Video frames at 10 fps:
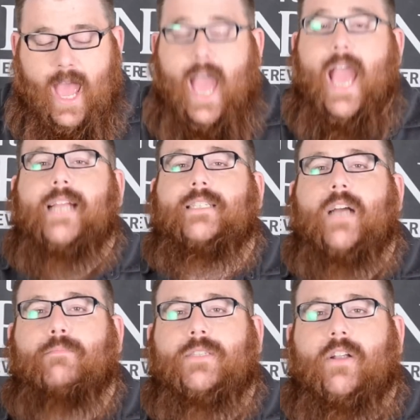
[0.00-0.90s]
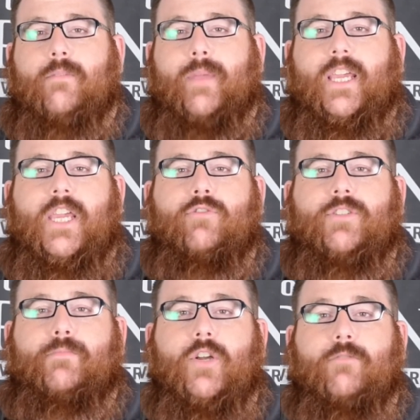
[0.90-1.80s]
Hey, Tubster
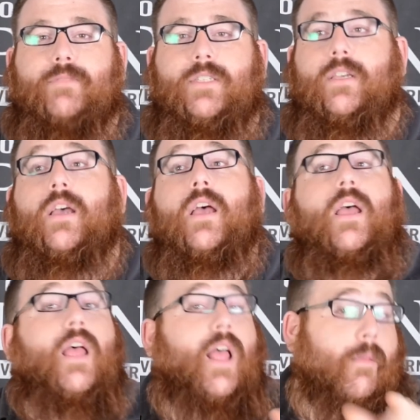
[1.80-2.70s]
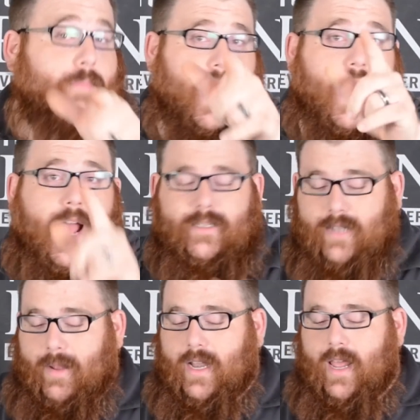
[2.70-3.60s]
McHuge Boobs it's
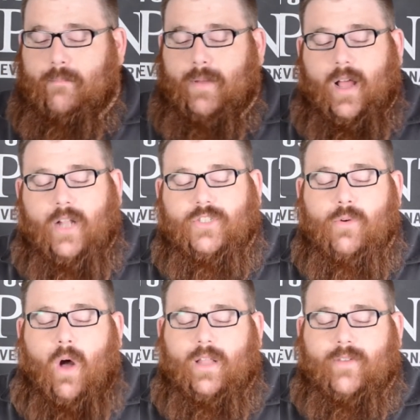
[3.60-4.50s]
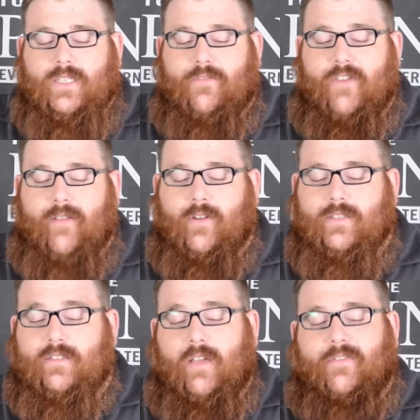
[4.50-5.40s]
not my name, but uh, do all of us a favor
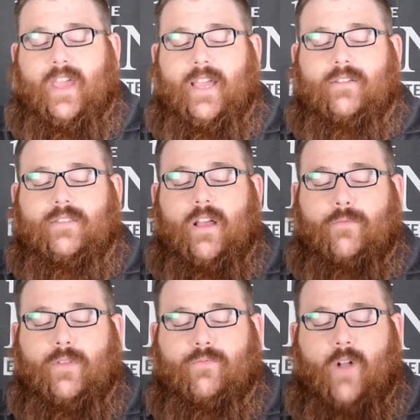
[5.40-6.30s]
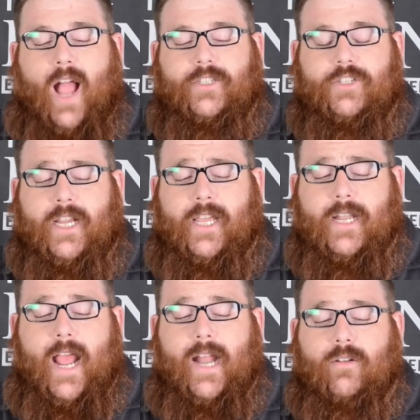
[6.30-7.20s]
and suffocate yourself with fried
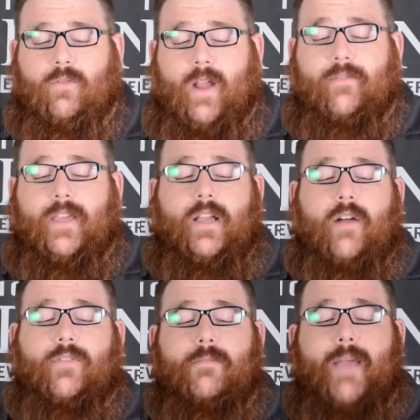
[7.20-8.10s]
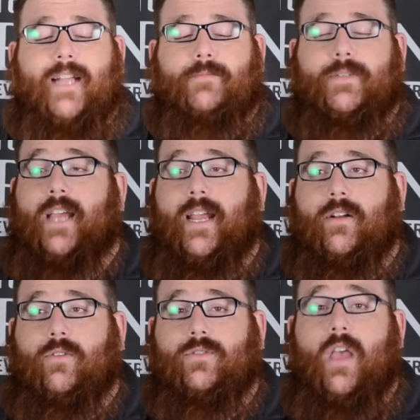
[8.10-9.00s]
chicken and gravy covered mashed
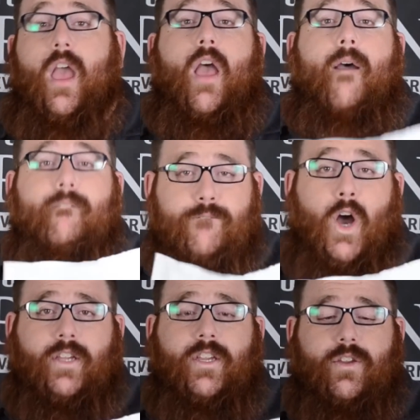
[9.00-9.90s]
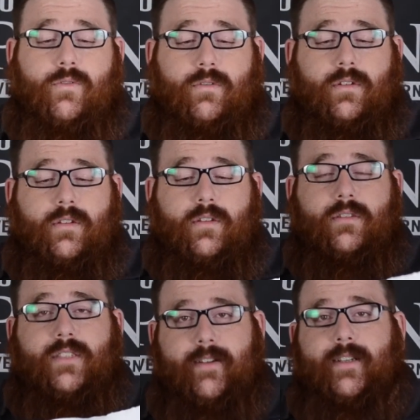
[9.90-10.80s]
potatoes. Fuck you.
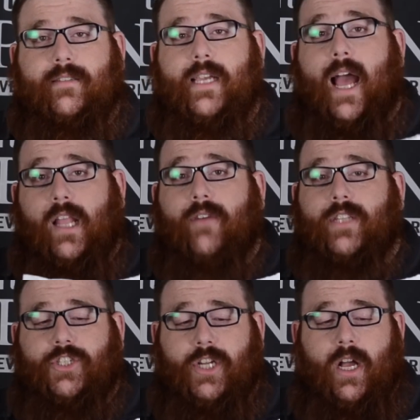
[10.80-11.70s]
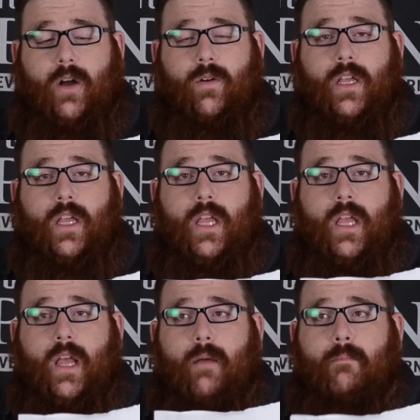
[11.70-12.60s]
Seriously, I love the show,
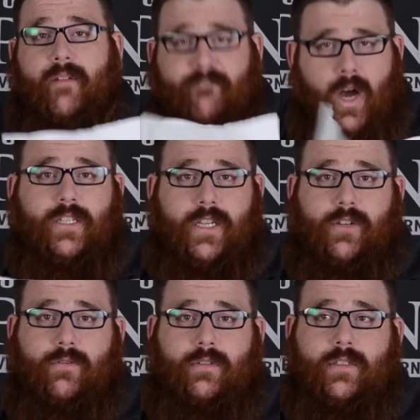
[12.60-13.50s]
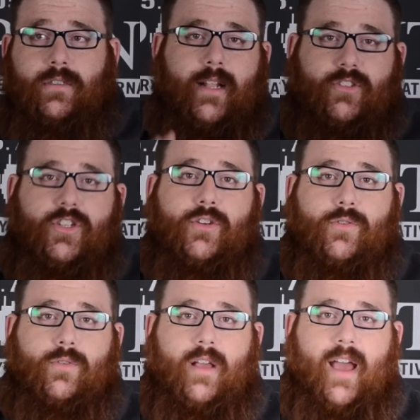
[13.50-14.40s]
but fuck you. It's
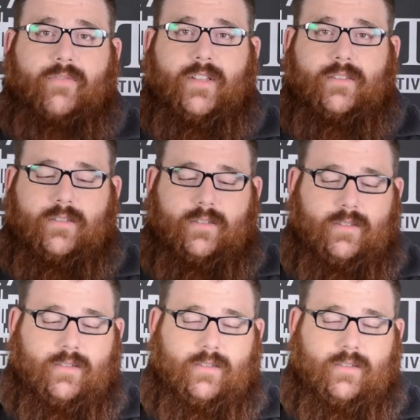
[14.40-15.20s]
two effins.